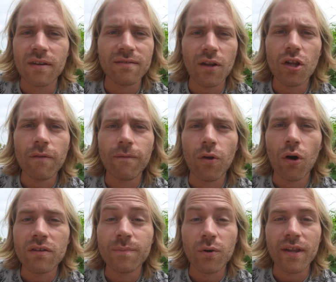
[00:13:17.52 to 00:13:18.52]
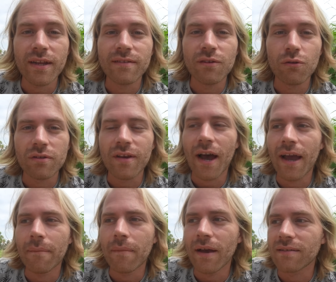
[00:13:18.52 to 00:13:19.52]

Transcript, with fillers: There's a lot of laws protecting your time